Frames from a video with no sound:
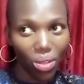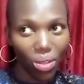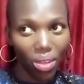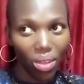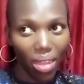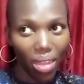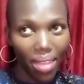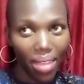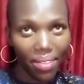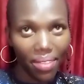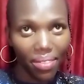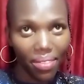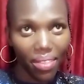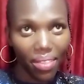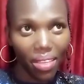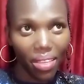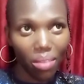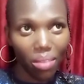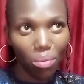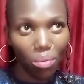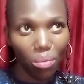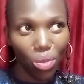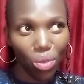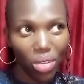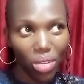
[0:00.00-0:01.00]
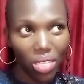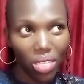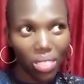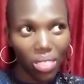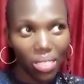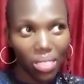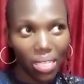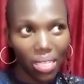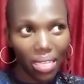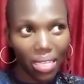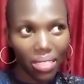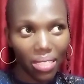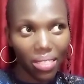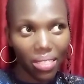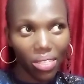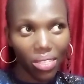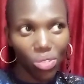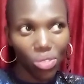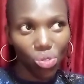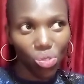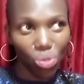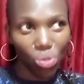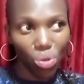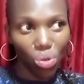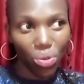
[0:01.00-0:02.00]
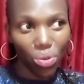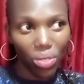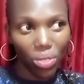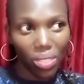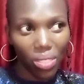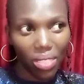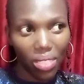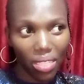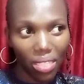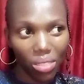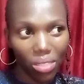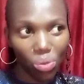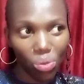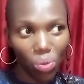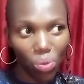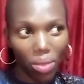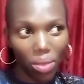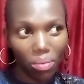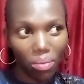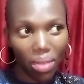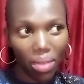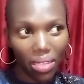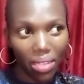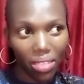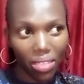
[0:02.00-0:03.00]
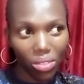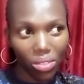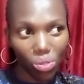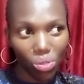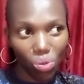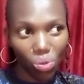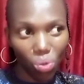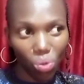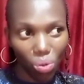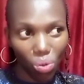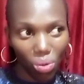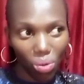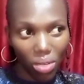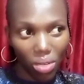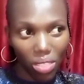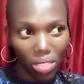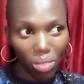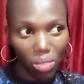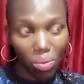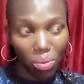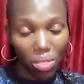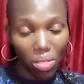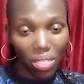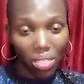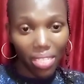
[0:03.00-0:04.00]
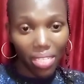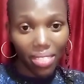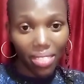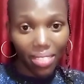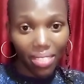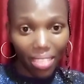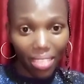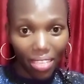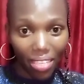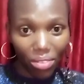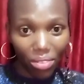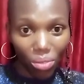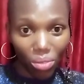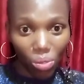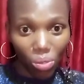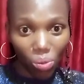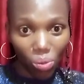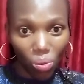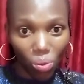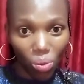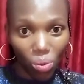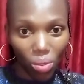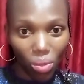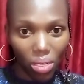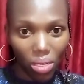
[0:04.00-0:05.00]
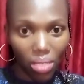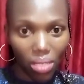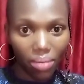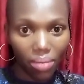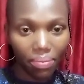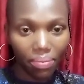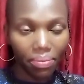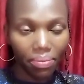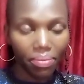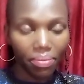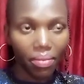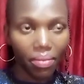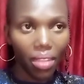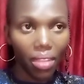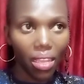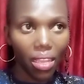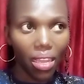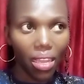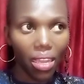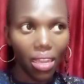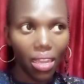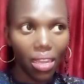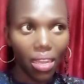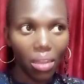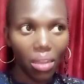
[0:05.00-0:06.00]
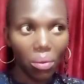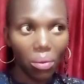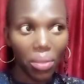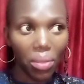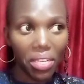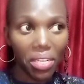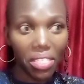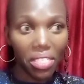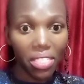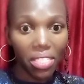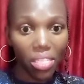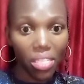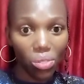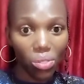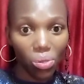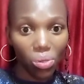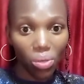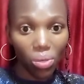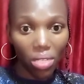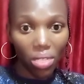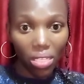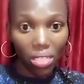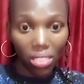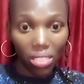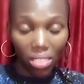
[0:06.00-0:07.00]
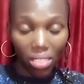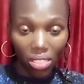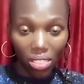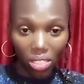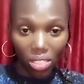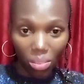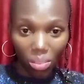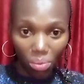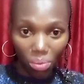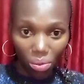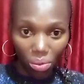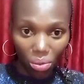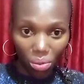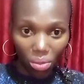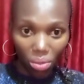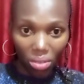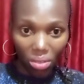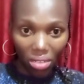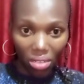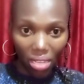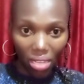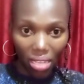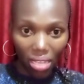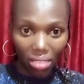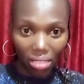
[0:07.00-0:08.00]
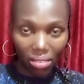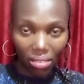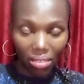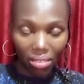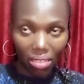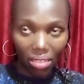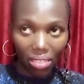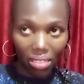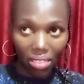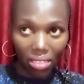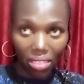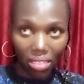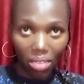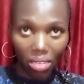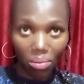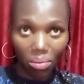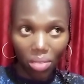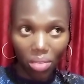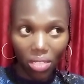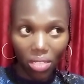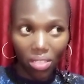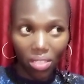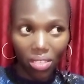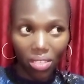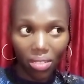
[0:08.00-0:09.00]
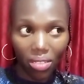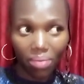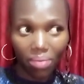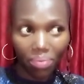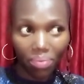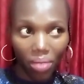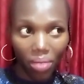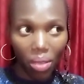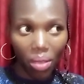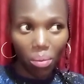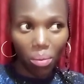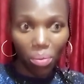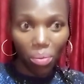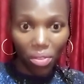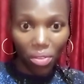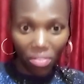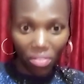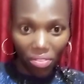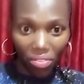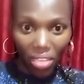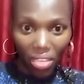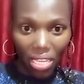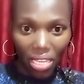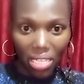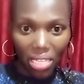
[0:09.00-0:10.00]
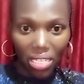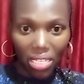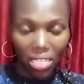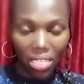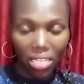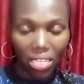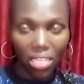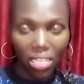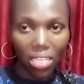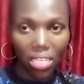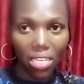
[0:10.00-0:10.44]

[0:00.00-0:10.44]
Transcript: I think Bone's success story starts way back in school, especially secondary school, when he takes on a leadership role as the entertainment prefect.